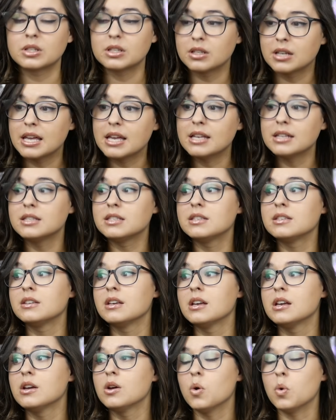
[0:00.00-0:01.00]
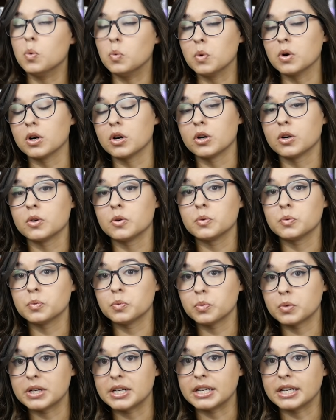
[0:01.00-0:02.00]
kids were
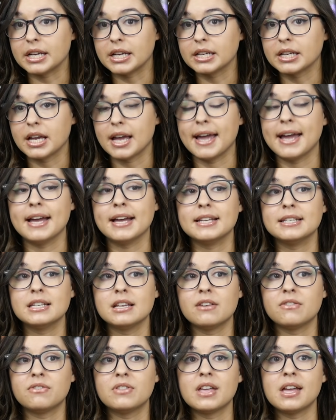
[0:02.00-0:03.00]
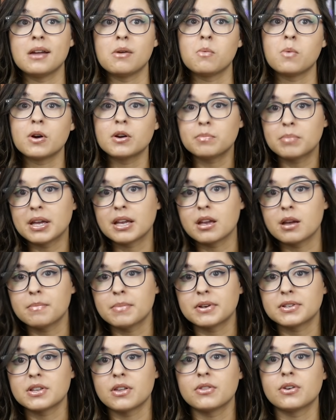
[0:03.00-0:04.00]
reading, and if they weren't picking up
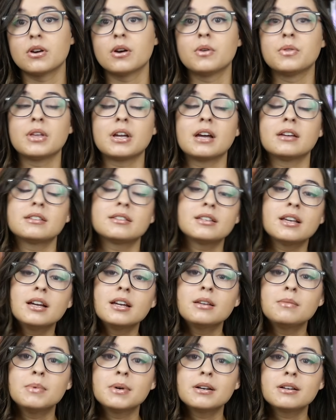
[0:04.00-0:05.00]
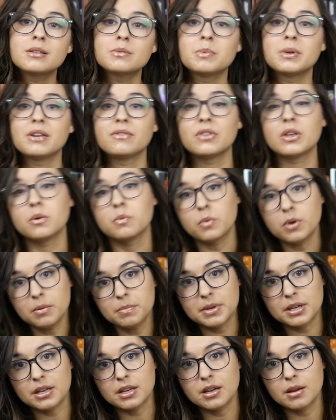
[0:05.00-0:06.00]
books on their own, they got assigned books, but if they were
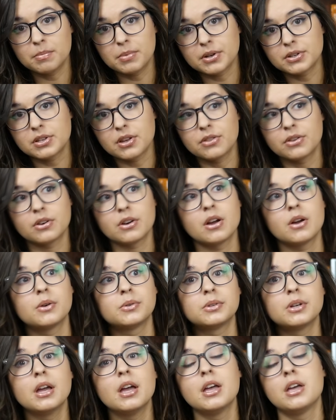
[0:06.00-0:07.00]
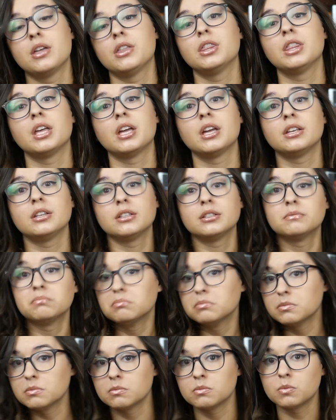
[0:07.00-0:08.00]
picking up books on their own, then
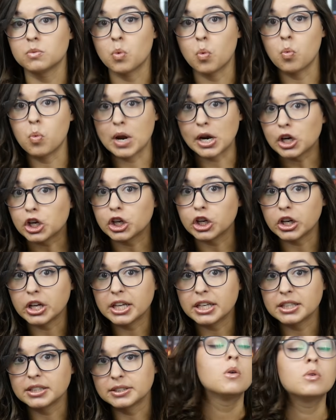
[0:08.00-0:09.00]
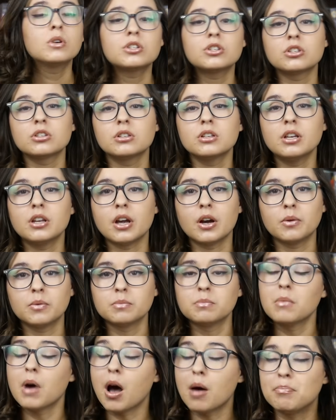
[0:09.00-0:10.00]
we're good. Which, you know,
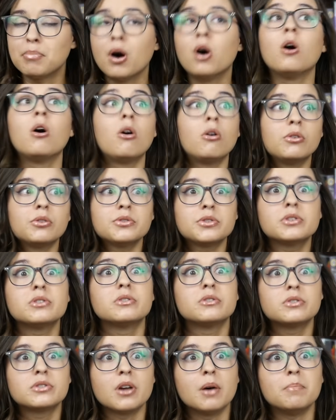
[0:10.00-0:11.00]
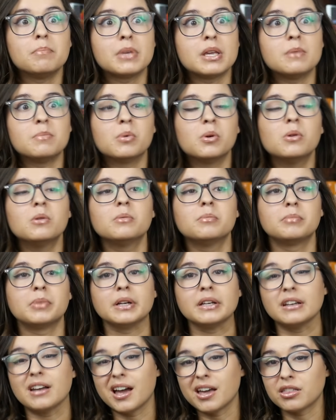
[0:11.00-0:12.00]
appalls some people,
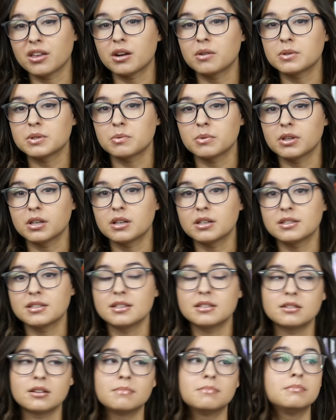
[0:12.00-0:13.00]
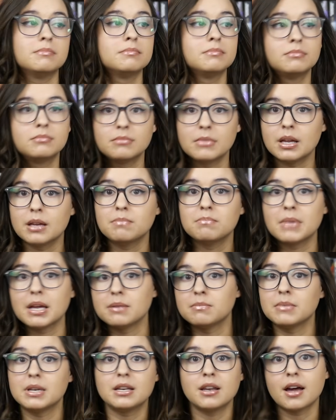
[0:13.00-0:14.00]
but I thought it was a really good system. It
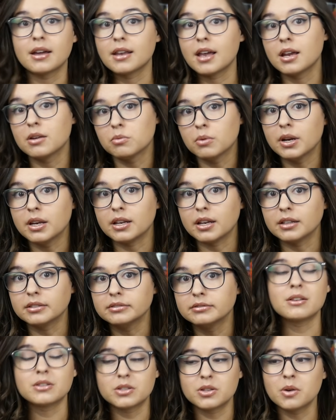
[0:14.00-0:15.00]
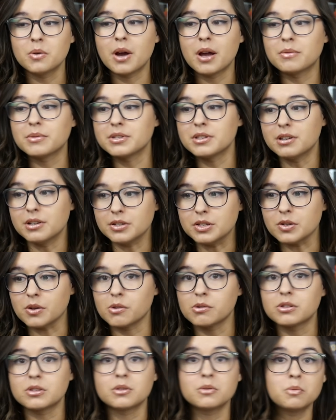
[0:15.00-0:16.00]
made me not hate reading. So I was an
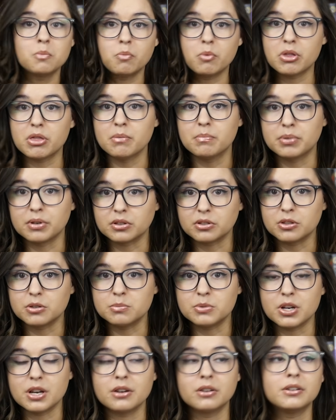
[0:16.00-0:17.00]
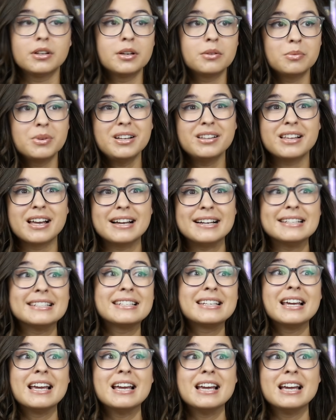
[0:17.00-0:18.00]
adult with a BookTube channel and
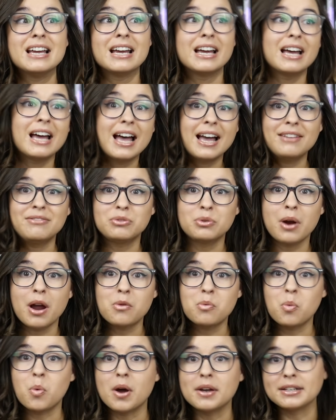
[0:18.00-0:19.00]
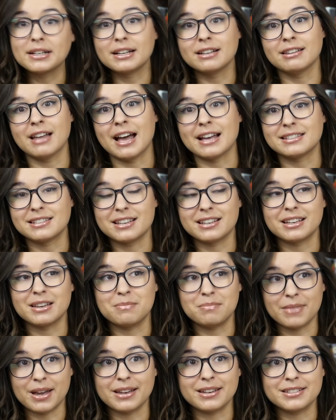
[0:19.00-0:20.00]
realized I've read one classic
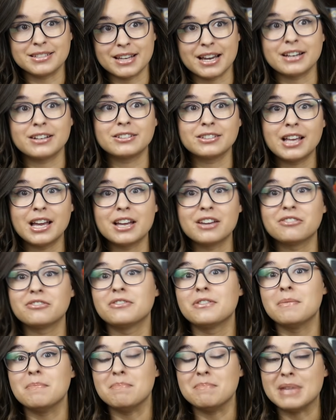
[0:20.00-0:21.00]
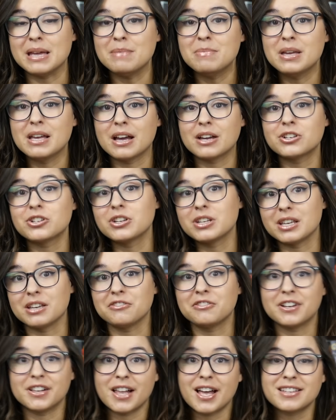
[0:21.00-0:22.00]
in my entire life. Maybe I should
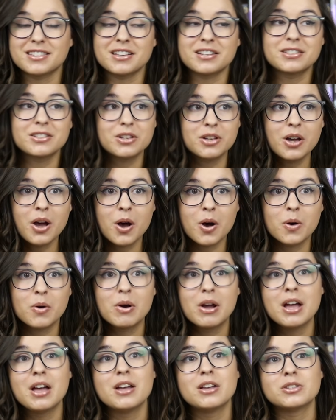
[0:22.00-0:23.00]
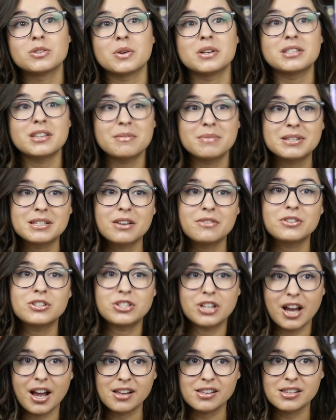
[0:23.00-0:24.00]
give classics a go. So I set myself a
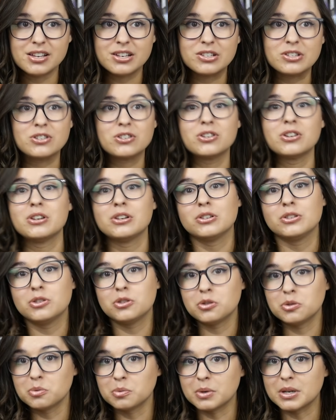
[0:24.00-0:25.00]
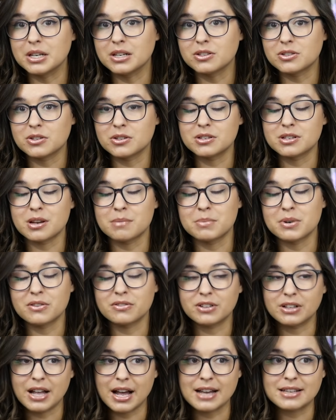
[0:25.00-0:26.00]
challenge to read a certain number of
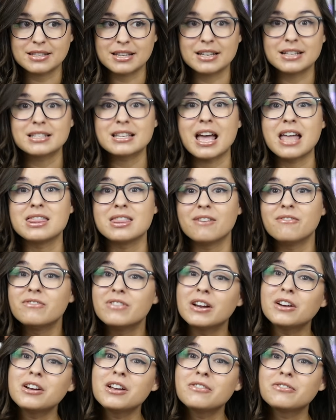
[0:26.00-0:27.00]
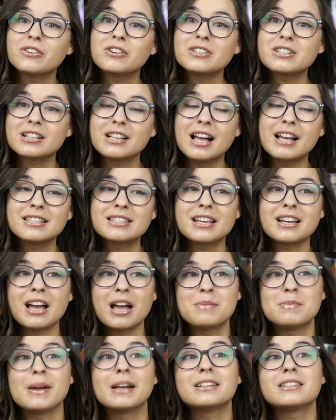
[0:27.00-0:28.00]
classics, and the very first classic
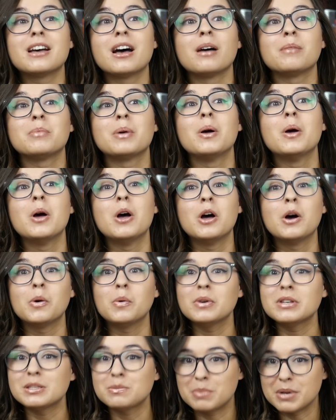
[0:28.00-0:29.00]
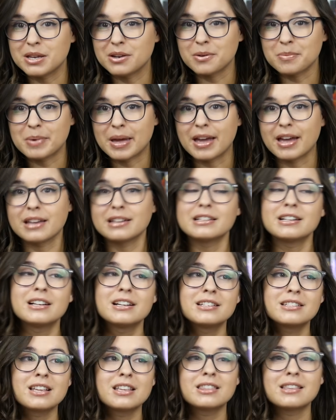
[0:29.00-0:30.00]
I picked up was Peter Pan,
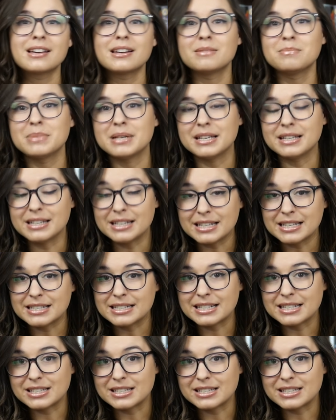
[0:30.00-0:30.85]
because I thought it'd be an easy